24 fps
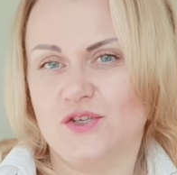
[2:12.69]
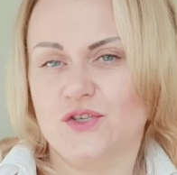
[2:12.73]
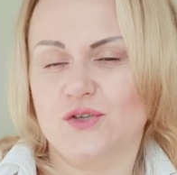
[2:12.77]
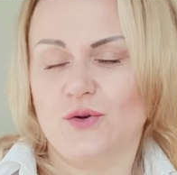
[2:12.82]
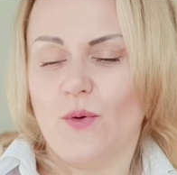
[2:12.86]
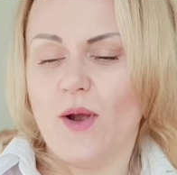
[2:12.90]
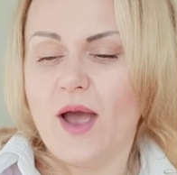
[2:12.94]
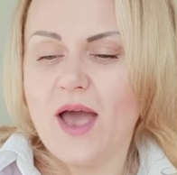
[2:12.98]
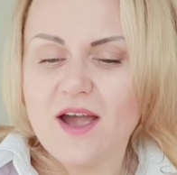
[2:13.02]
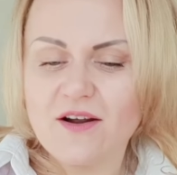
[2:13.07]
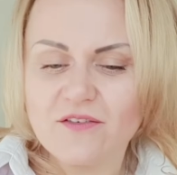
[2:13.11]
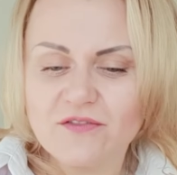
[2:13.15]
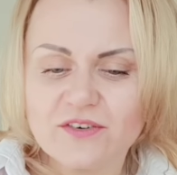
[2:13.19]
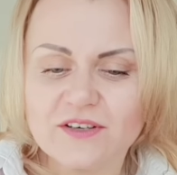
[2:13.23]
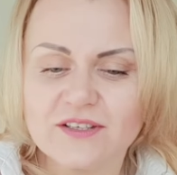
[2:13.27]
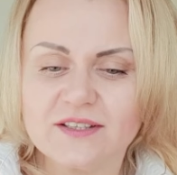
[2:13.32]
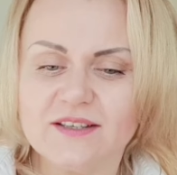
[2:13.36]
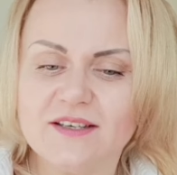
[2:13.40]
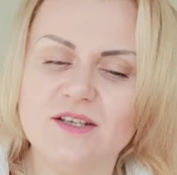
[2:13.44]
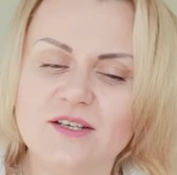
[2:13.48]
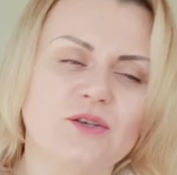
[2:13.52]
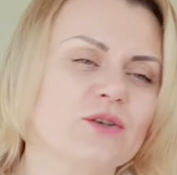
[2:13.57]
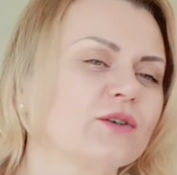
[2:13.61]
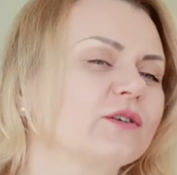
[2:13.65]
So
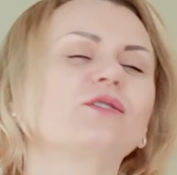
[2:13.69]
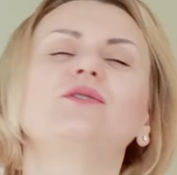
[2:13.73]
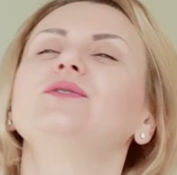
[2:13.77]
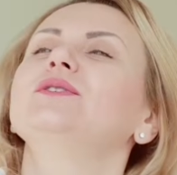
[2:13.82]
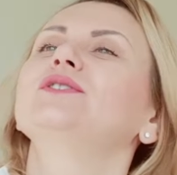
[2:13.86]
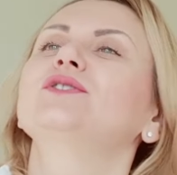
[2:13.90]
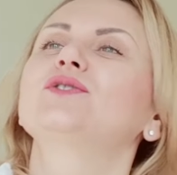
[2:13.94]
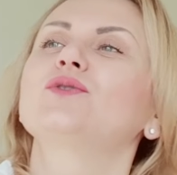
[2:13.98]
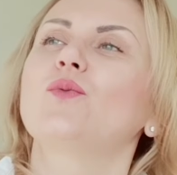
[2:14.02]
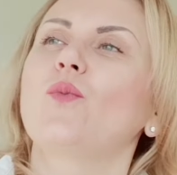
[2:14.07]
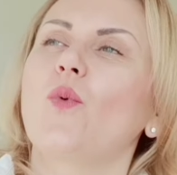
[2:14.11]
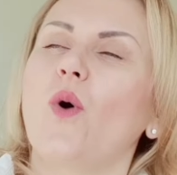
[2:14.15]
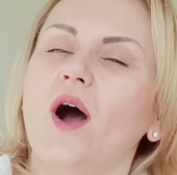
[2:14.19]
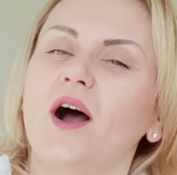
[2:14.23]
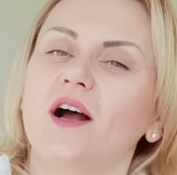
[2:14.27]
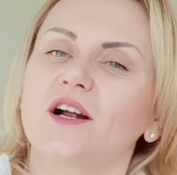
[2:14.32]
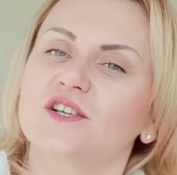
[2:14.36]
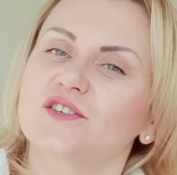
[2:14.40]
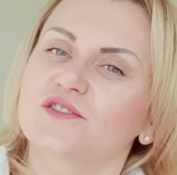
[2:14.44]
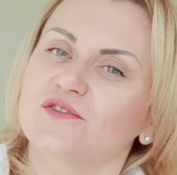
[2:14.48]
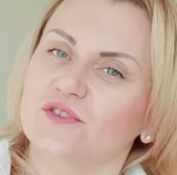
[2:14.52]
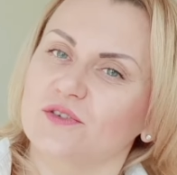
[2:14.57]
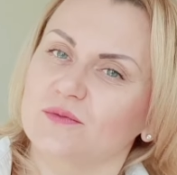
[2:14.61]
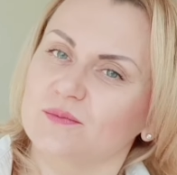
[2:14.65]
everything you're going to
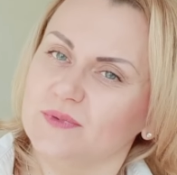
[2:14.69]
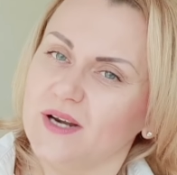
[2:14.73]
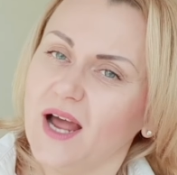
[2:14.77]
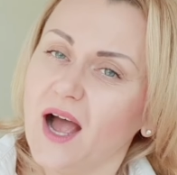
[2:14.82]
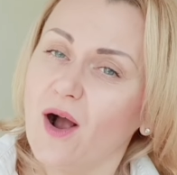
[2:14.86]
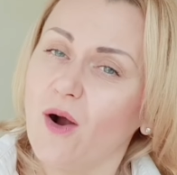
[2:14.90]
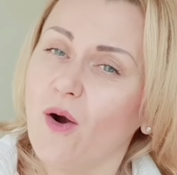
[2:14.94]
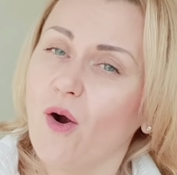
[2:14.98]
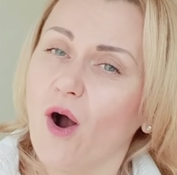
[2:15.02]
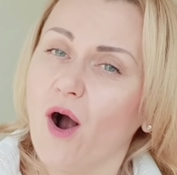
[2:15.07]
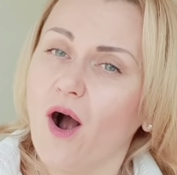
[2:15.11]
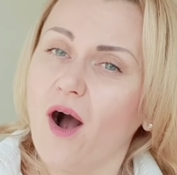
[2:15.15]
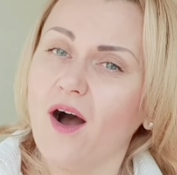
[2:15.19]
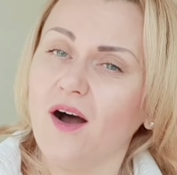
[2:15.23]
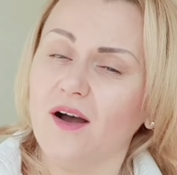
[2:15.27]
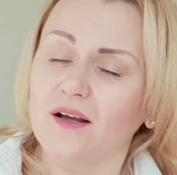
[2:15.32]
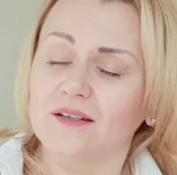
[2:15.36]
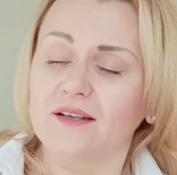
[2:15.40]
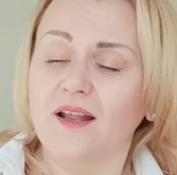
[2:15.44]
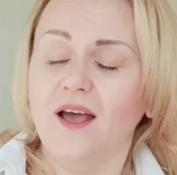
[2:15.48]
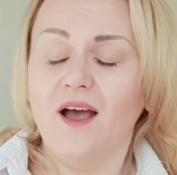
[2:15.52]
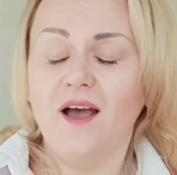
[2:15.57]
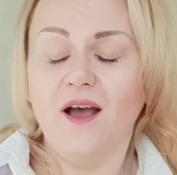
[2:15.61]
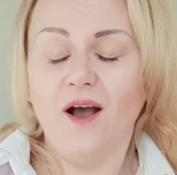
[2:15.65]
watch from now
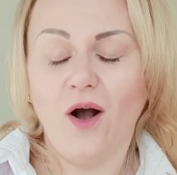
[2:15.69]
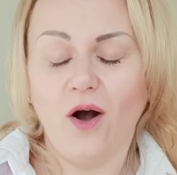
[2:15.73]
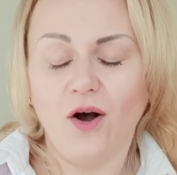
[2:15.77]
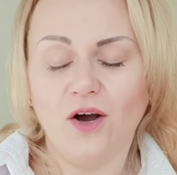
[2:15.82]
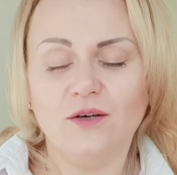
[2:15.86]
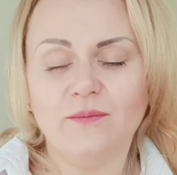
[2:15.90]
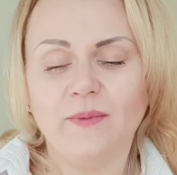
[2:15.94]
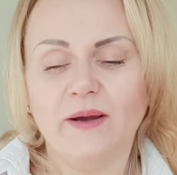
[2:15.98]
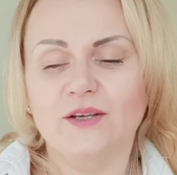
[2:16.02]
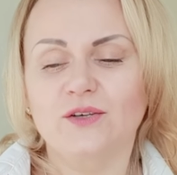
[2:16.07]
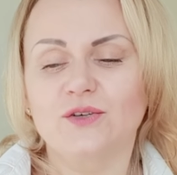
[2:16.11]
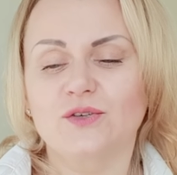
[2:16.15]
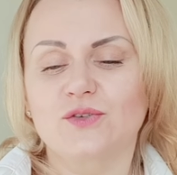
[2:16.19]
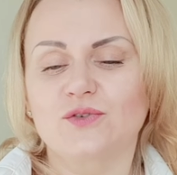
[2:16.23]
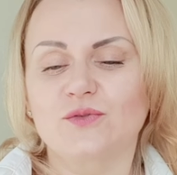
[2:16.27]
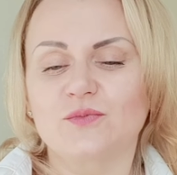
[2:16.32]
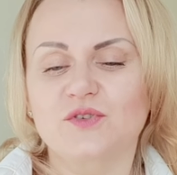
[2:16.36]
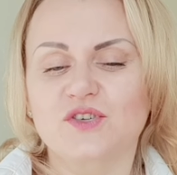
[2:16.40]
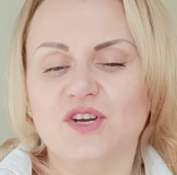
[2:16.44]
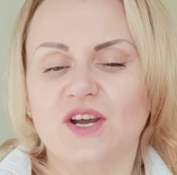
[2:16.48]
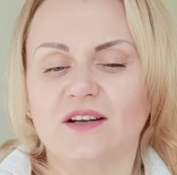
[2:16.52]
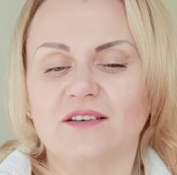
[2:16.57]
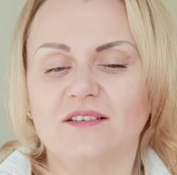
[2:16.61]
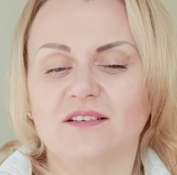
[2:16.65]
on my YouTube
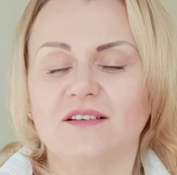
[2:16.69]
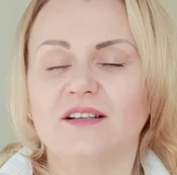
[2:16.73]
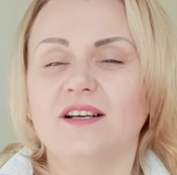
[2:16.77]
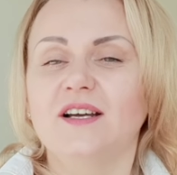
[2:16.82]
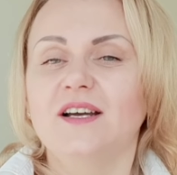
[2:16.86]
channel